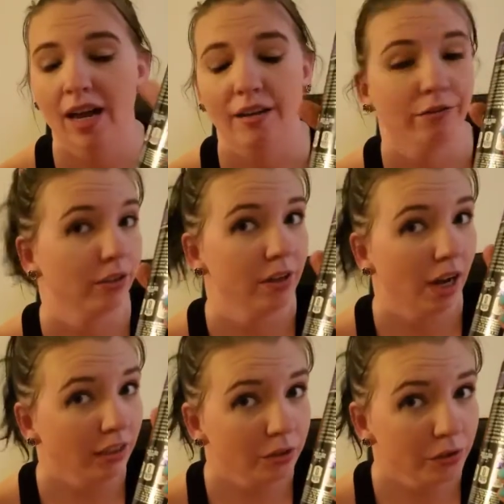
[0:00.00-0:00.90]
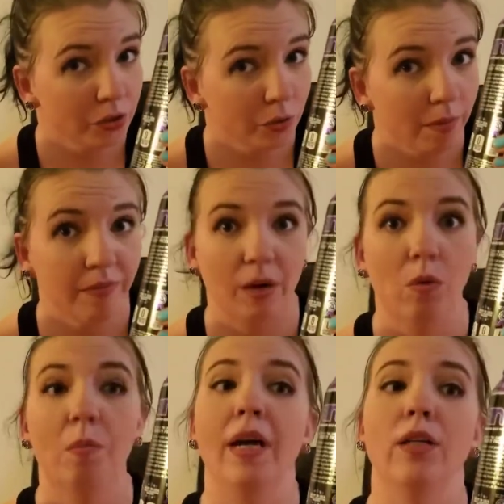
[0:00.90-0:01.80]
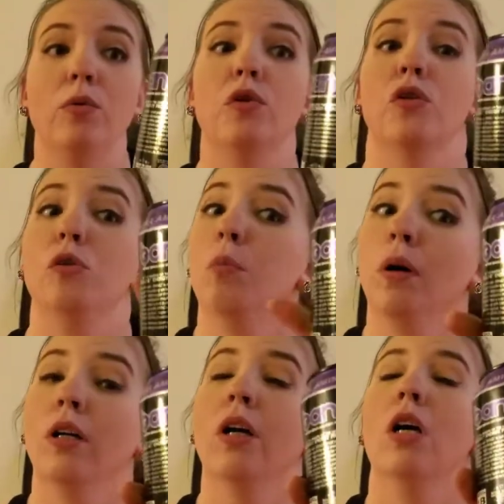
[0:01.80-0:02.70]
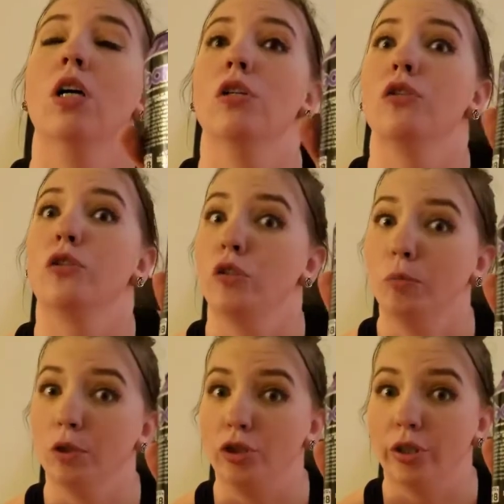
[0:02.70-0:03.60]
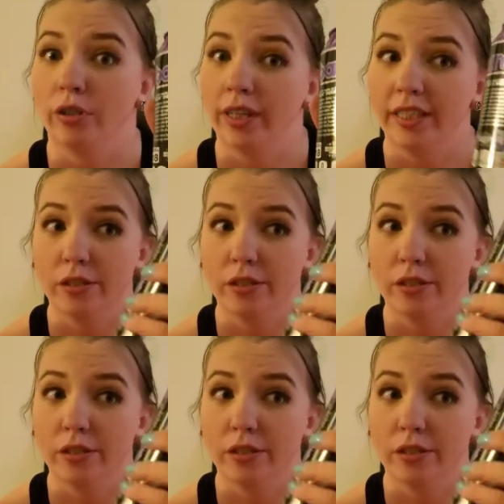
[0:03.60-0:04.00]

and if you're not used to them, they will make you super, super jittery.